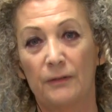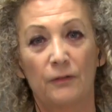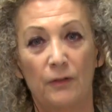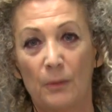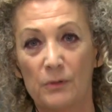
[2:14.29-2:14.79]

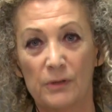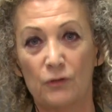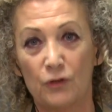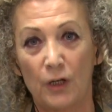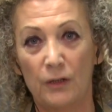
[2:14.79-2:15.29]
And the numbers are
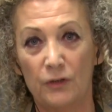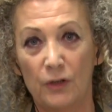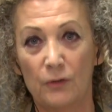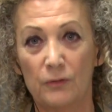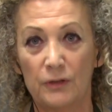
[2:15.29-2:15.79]

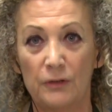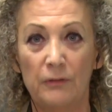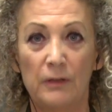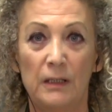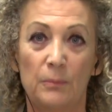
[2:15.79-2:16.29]
changing
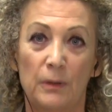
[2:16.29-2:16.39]
continually,